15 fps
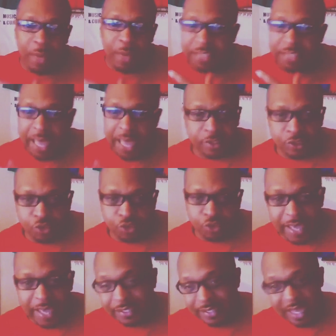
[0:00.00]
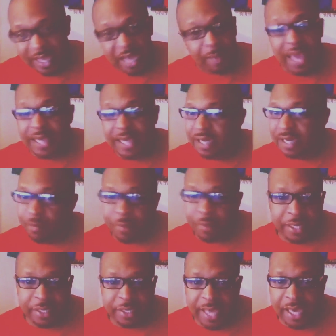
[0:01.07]
way Dr. Dre at the time had never
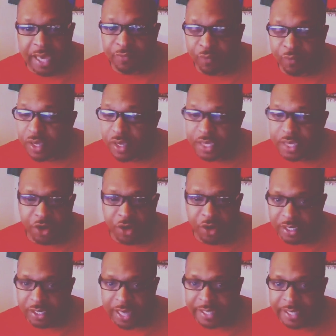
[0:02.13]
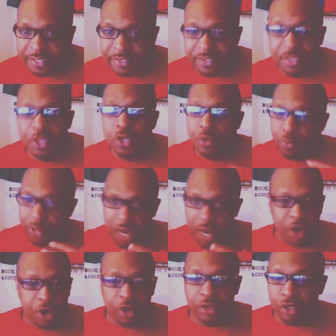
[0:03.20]
been to California in the early 90s. When I
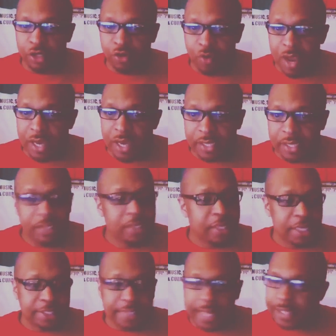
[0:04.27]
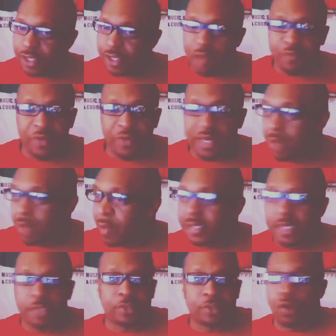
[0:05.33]
heard the Chronic, it's like, I feel like I'm
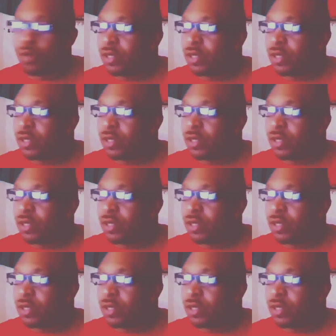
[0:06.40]
out there